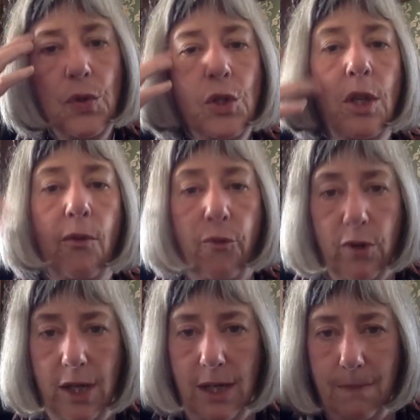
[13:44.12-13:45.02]
to the
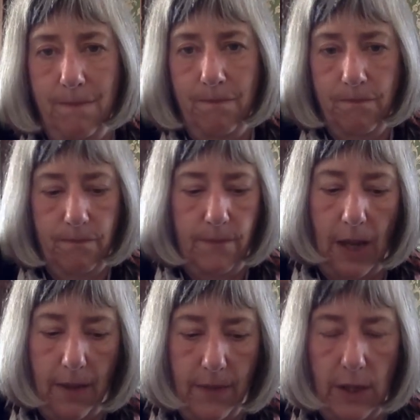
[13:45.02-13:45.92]
freedom
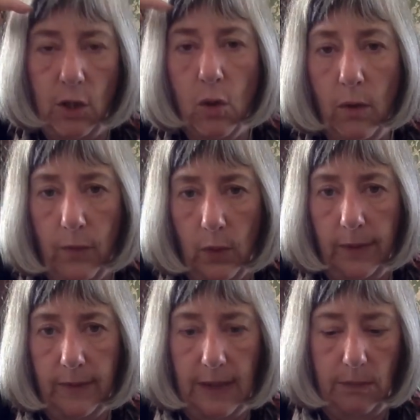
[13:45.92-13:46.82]
that your
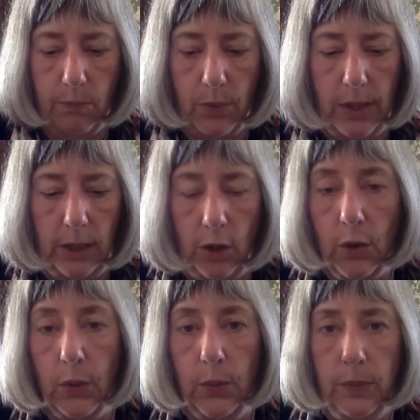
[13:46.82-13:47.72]
voice can bring
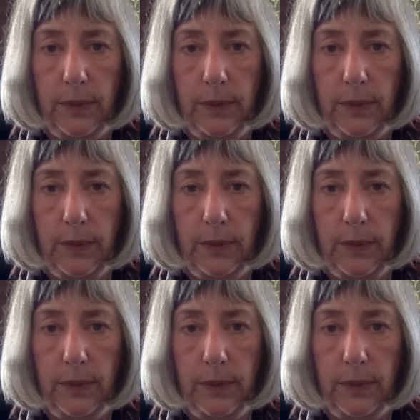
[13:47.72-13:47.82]
you.